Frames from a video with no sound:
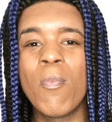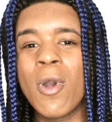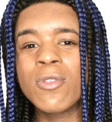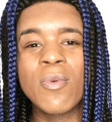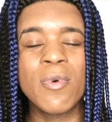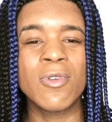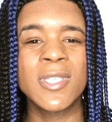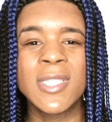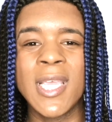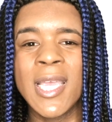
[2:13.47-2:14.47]

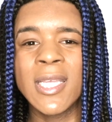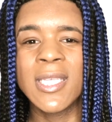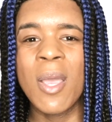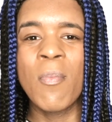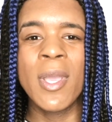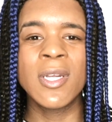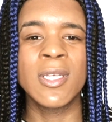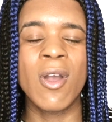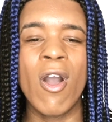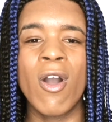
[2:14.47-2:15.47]
multiple states. I've been
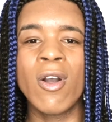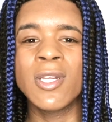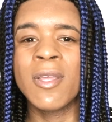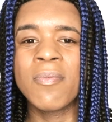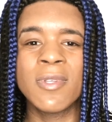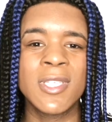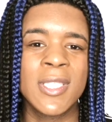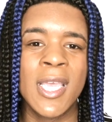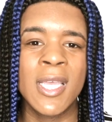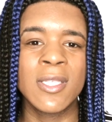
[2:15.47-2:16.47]
to all different
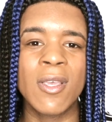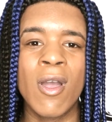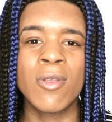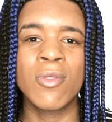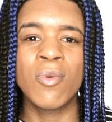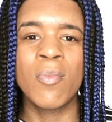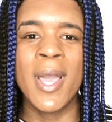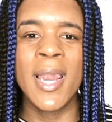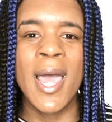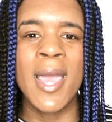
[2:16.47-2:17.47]
states all through
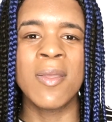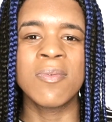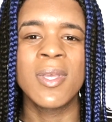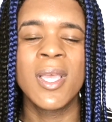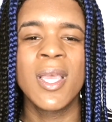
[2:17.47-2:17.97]
my life.